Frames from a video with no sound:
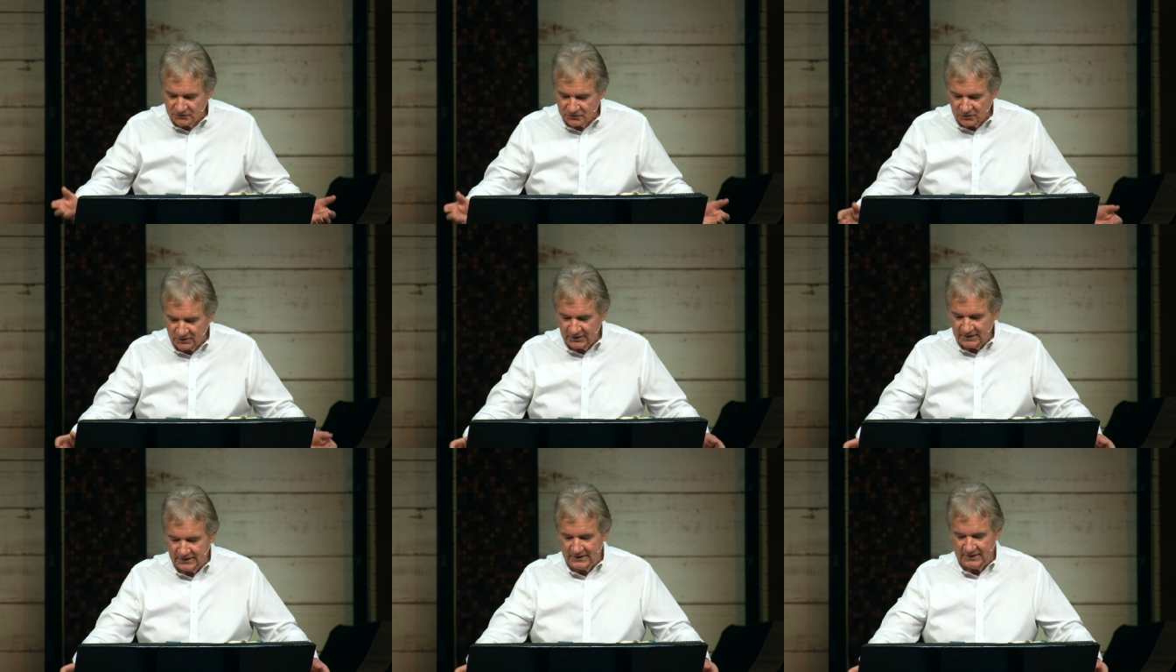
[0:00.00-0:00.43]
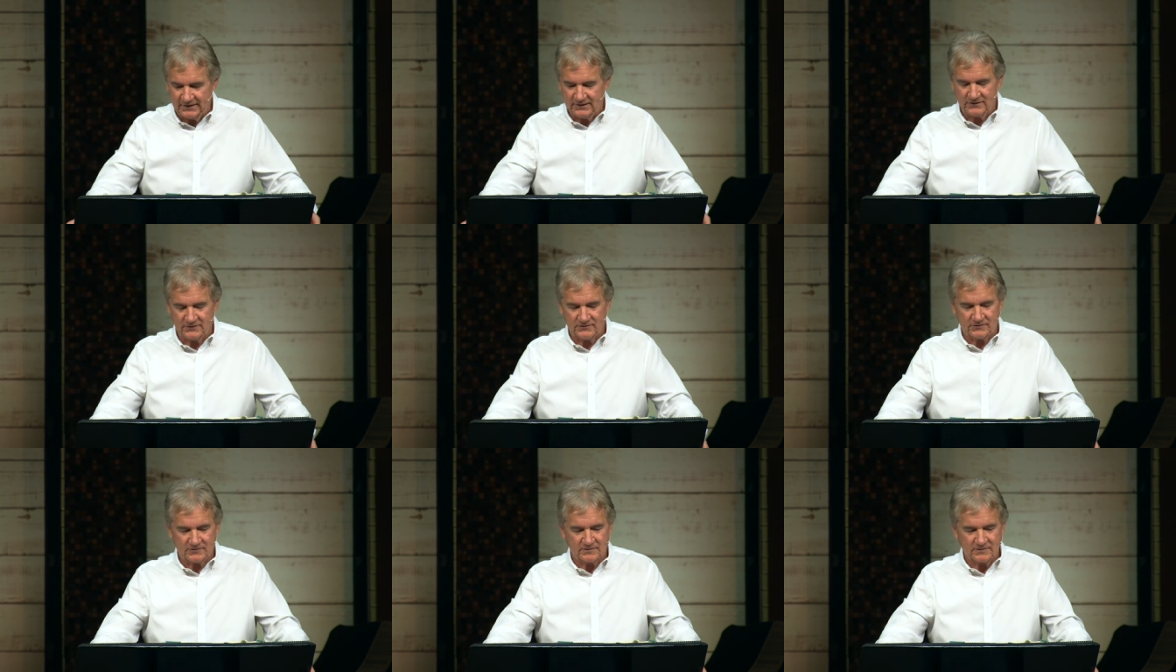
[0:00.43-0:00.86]

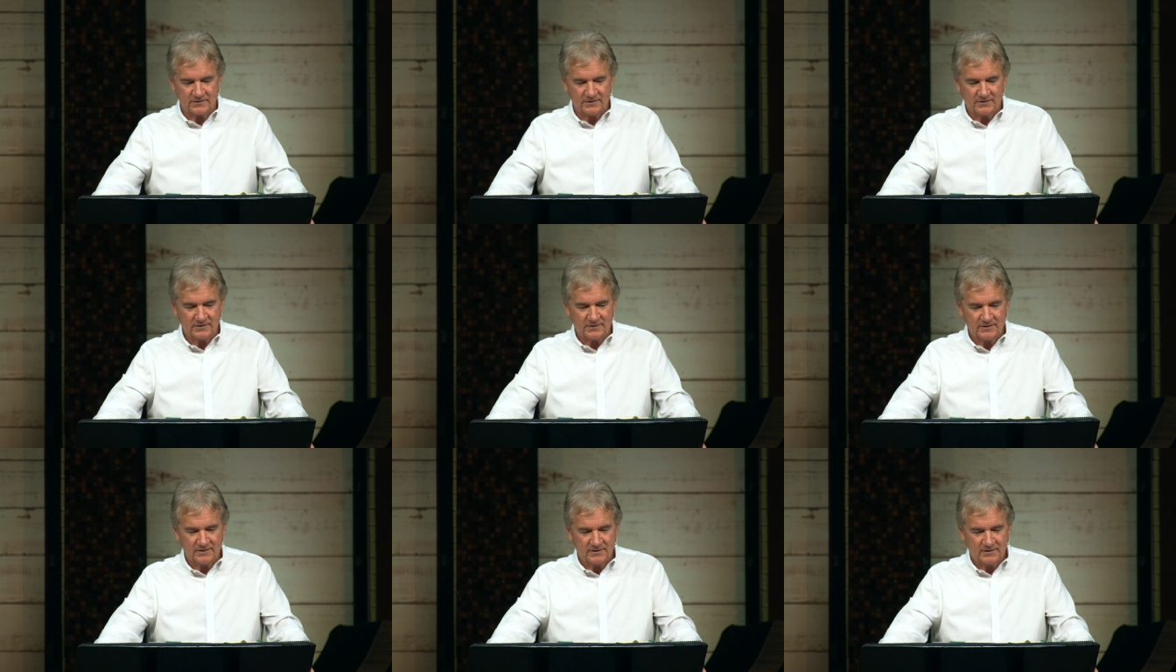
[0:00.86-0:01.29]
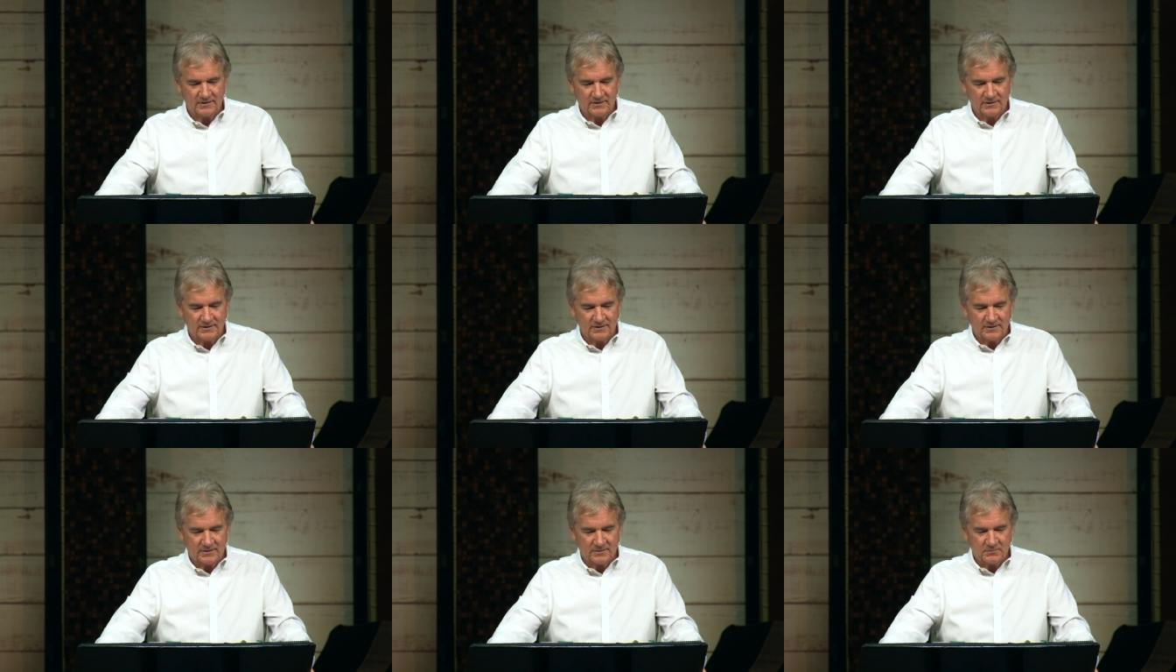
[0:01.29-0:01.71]
treaties,
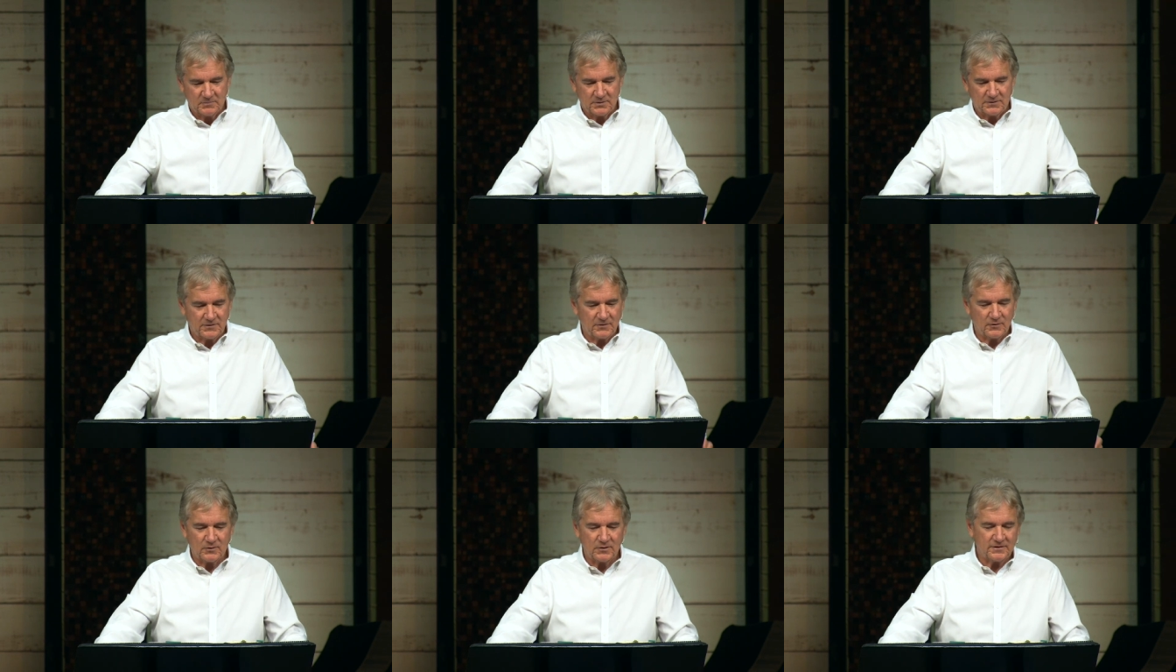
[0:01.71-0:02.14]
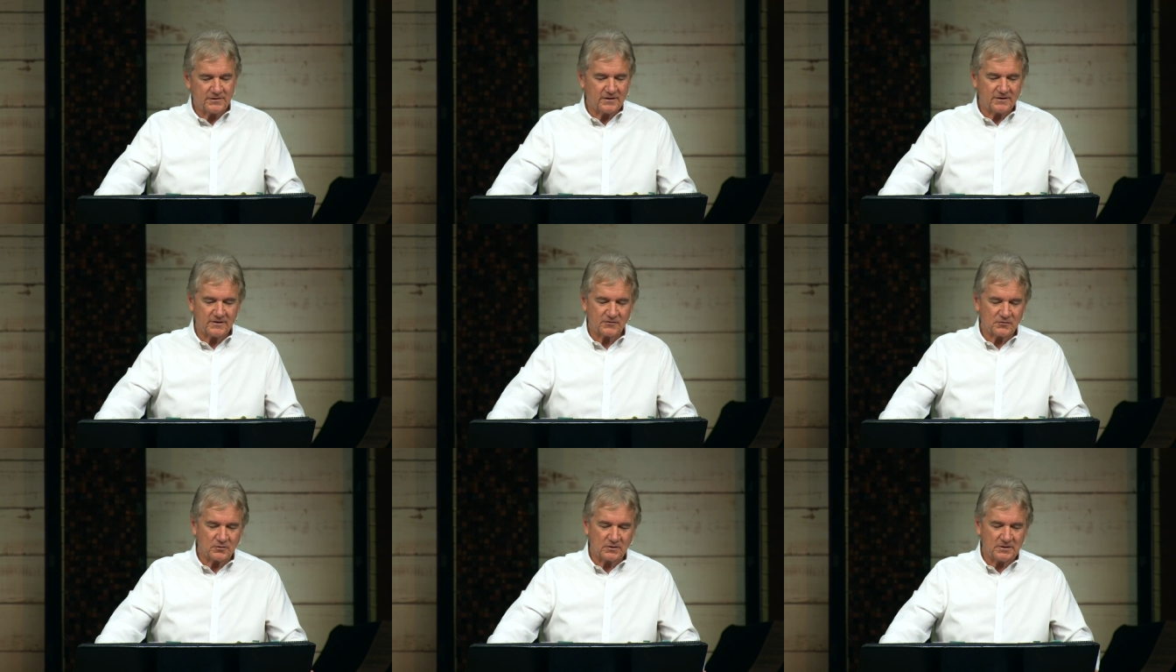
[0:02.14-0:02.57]
but the only
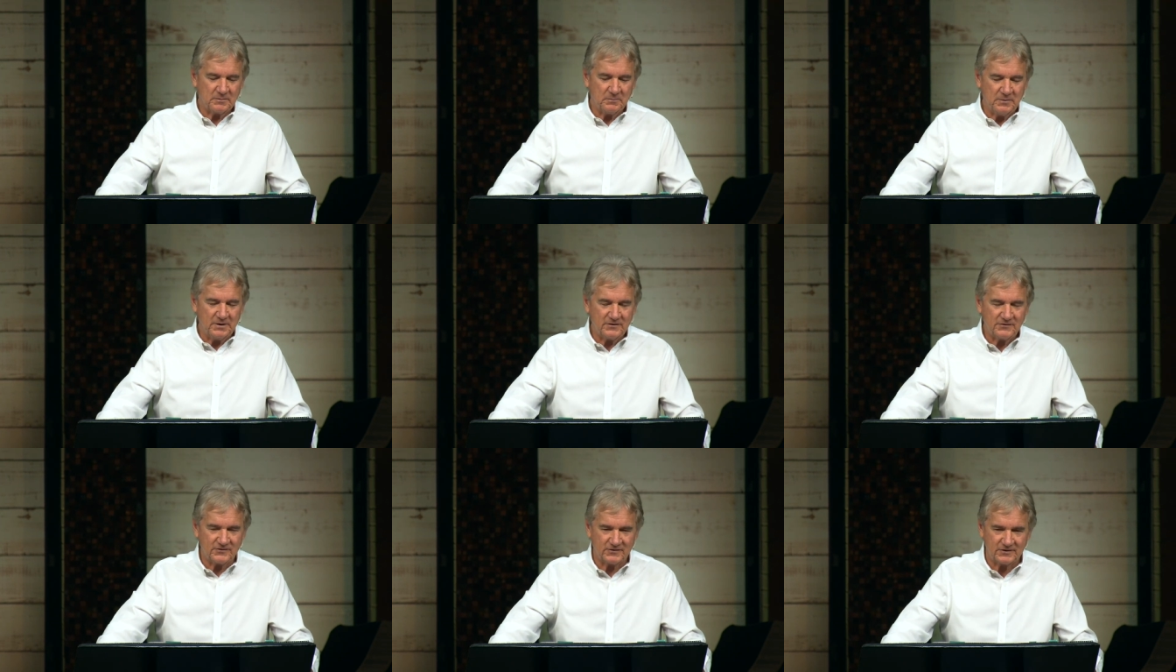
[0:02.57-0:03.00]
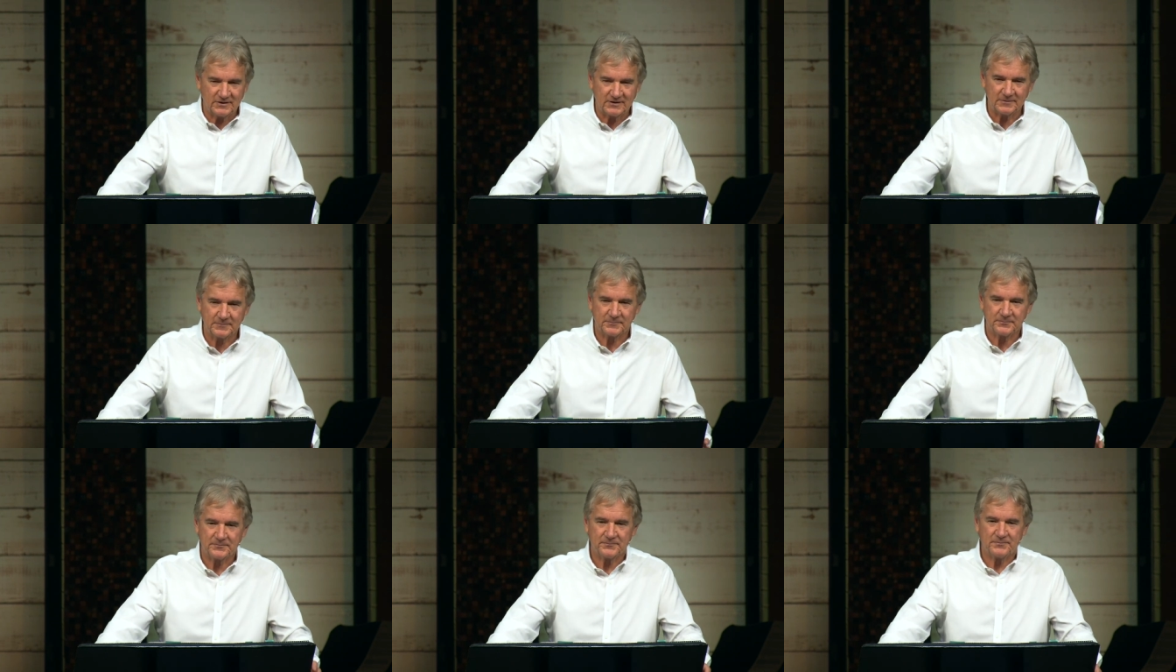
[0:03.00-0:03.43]
thing that's really
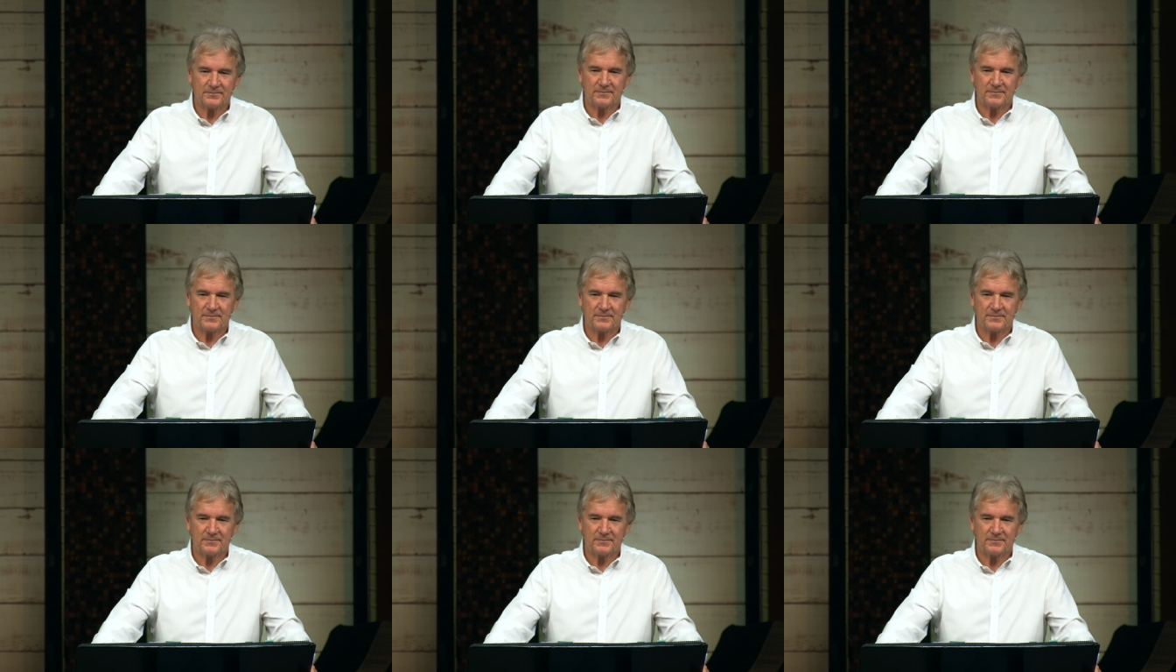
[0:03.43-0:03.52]
missing